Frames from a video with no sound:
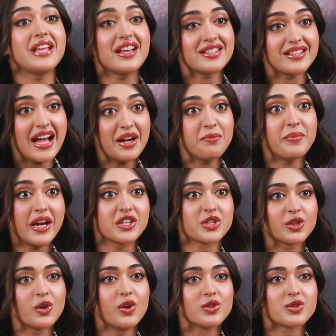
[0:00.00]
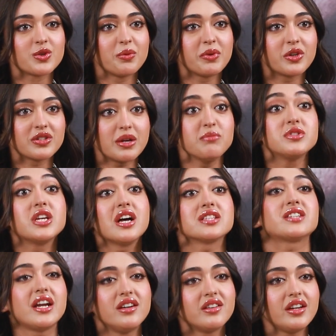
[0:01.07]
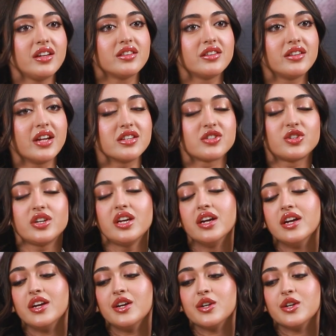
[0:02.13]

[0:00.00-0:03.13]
there's that pressure also because I'm just entering the industry.